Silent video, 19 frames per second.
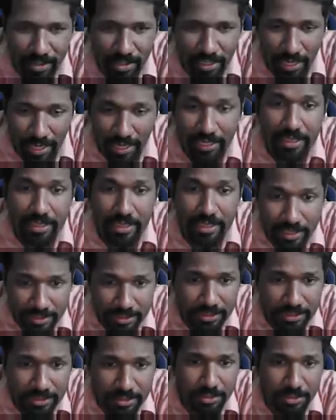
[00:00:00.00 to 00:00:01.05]
Yeah,
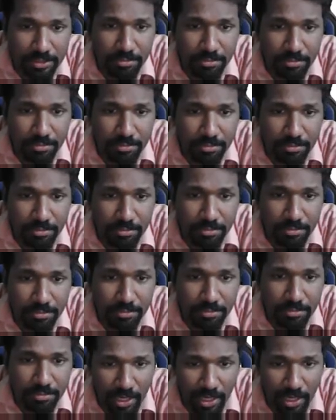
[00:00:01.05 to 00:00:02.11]
this method
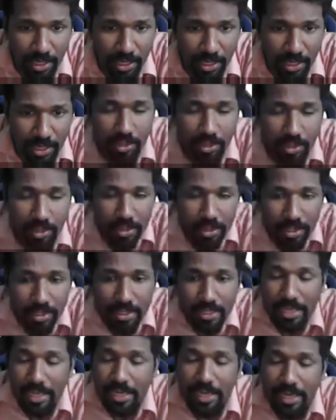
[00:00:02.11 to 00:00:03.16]
is more.
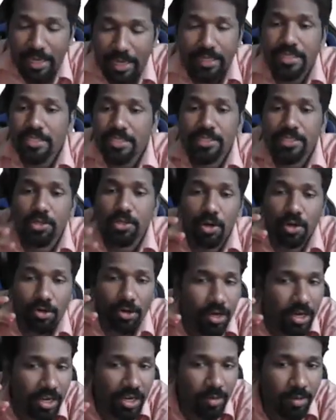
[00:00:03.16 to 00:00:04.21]
Yeah, this is
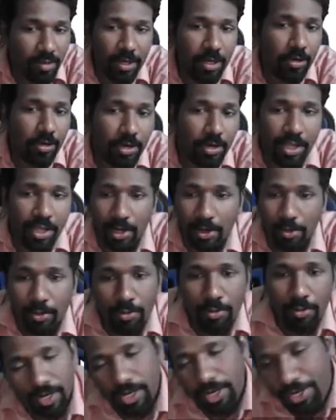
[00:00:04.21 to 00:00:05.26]
not really limited to
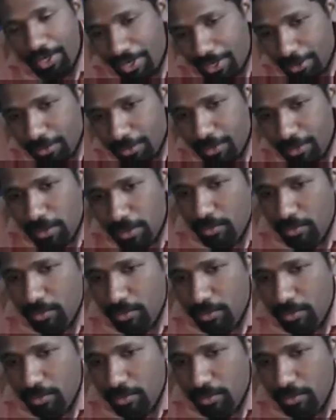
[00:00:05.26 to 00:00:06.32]
near to 100, near to
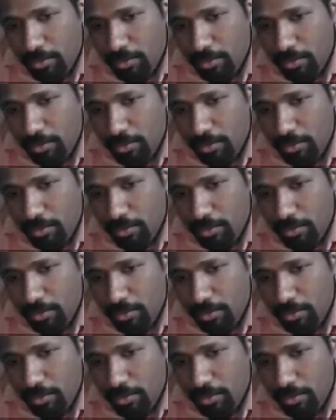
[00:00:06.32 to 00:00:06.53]
1000, near to